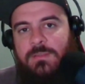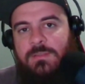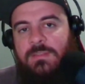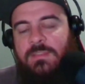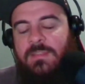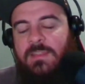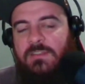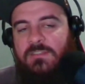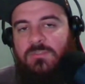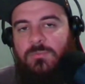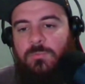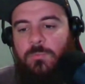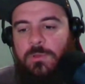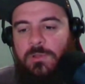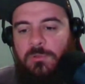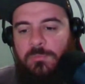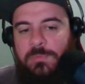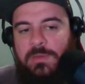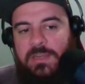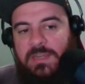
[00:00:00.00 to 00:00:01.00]
This
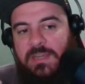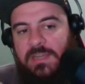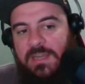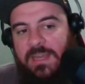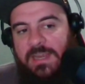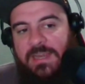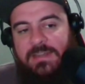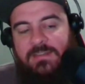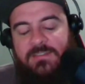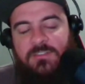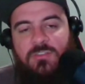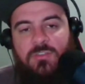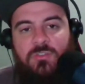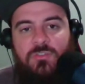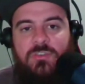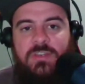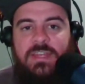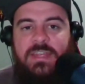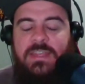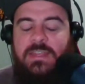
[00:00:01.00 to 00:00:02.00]
will be a
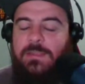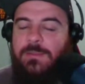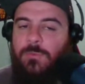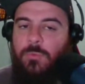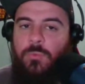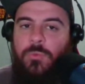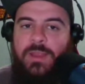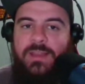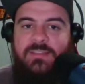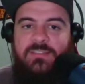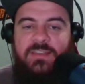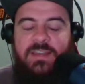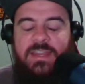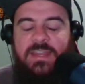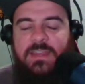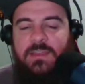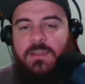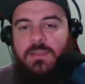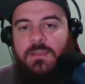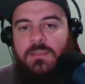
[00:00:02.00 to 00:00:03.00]
Tuesday,
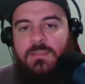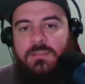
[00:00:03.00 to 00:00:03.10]
Wednesday,